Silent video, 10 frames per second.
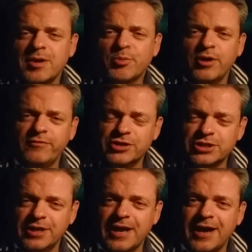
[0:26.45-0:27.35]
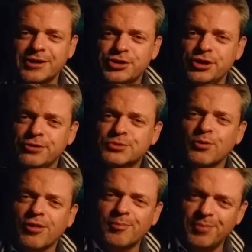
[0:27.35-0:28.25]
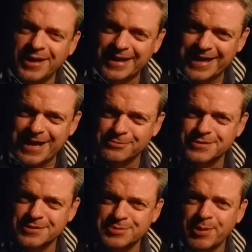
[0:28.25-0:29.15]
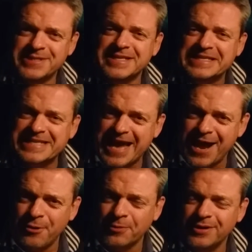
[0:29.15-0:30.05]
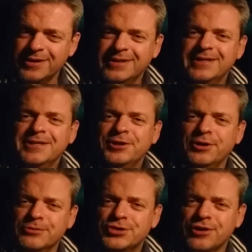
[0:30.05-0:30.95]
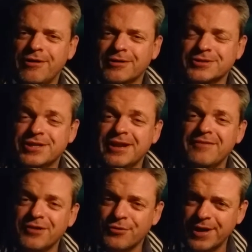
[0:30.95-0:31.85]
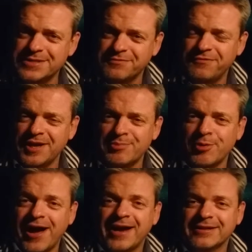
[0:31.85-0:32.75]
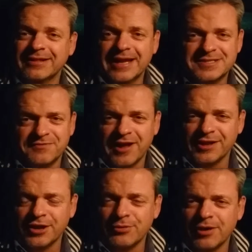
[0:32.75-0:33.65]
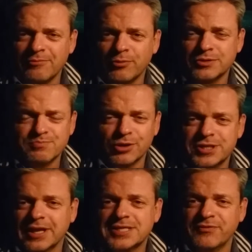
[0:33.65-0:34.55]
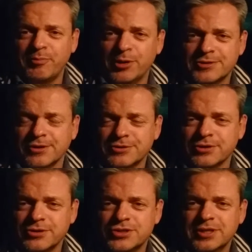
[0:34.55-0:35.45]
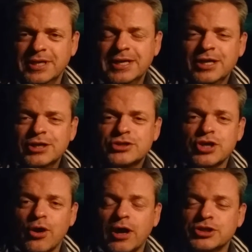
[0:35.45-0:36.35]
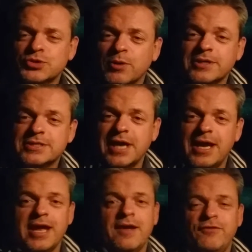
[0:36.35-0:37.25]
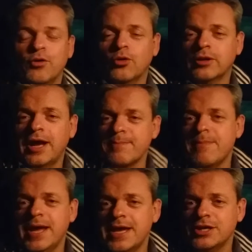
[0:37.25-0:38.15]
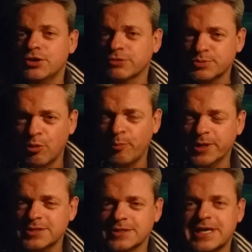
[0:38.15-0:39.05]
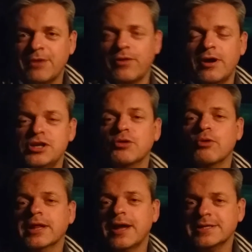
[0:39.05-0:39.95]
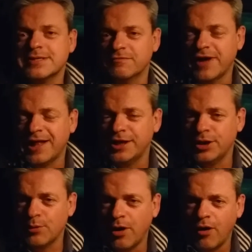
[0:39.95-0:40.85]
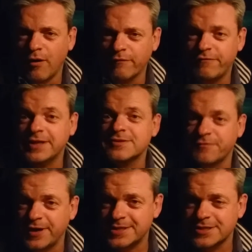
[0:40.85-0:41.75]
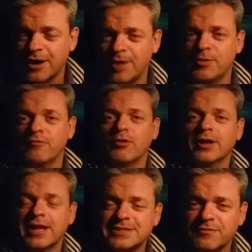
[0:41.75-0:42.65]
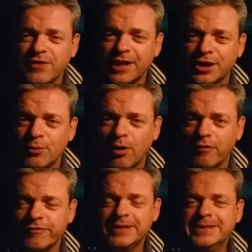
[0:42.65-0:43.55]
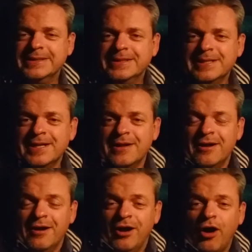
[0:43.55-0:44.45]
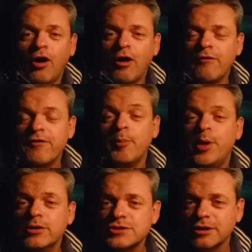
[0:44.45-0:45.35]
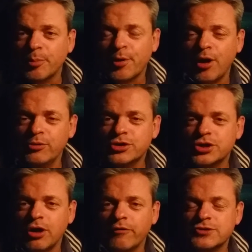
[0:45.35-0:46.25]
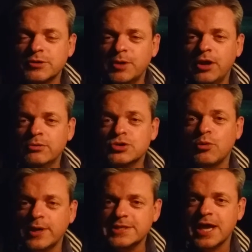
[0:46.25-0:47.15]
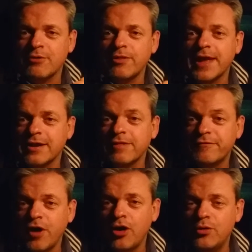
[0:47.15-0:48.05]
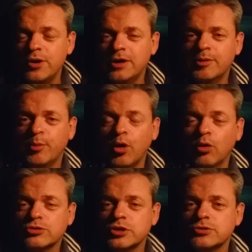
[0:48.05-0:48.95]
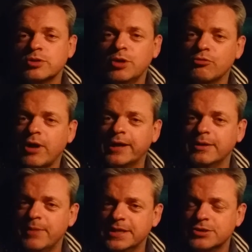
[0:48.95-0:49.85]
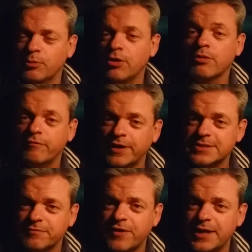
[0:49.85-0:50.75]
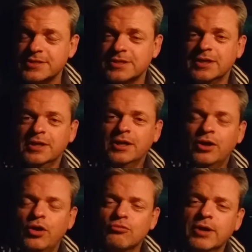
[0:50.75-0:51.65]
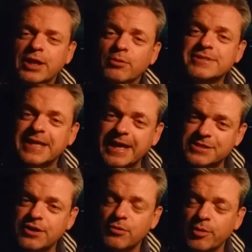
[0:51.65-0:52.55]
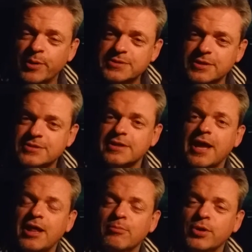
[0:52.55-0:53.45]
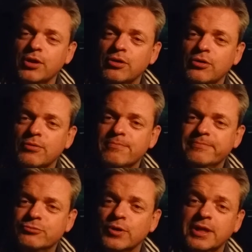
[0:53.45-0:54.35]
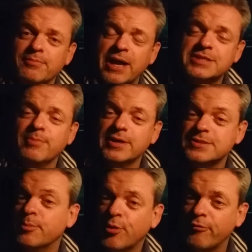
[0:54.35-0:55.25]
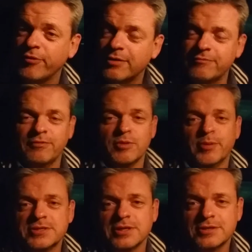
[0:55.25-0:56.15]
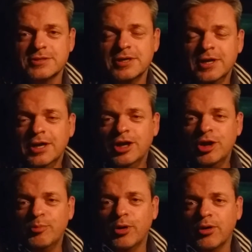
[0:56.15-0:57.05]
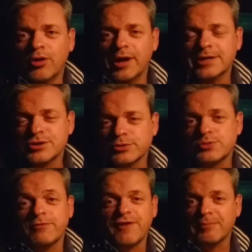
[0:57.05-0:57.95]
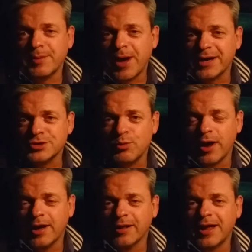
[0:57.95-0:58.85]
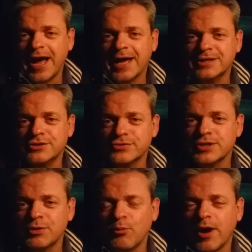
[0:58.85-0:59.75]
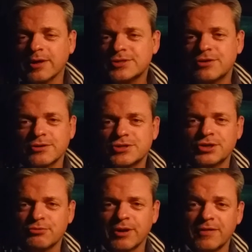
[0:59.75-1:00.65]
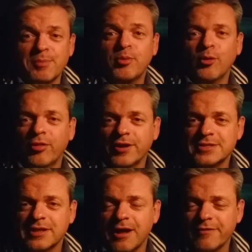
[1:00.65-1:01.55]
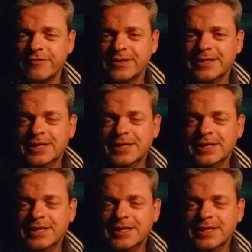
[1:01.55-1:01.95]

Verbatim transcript: Previously, I'd used one of the big accountants based in town who charged an even greater fee but added less value and was much less of a personal touch. So I just want to say, if you're like me and you're a small business out there and you realise the value of face-to-face time, you realise the value of of a personal approach, of somebody who's always there at the end of the phone, but also somebody who regularly meets up with you on a face-to-face, who really wants to get to know your business and help you really maximize the profit from your business. But is also a family man as well and does it whilst considering the important things in life.